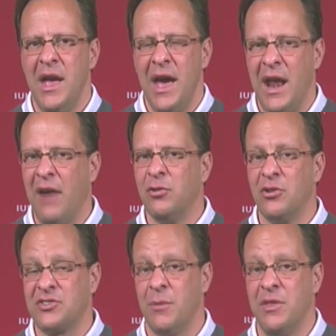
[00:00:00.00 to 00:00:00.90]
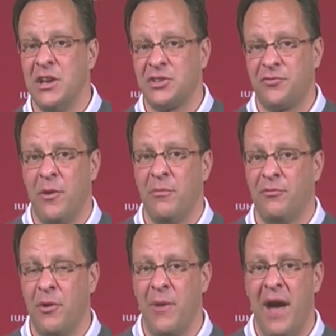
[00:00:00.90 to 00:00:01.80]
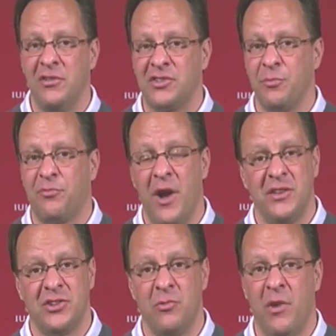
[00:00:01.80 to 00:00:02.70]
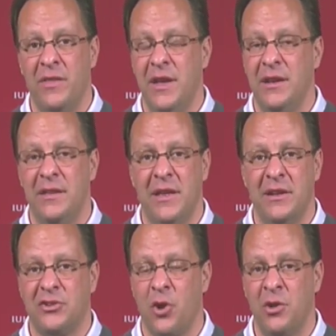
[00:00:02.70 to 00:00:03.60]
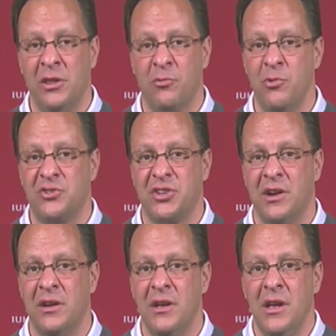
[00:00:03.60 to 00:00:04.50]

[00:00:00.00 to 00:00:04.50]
and I've learned some of this from having some friends, and one that Tony La Russa,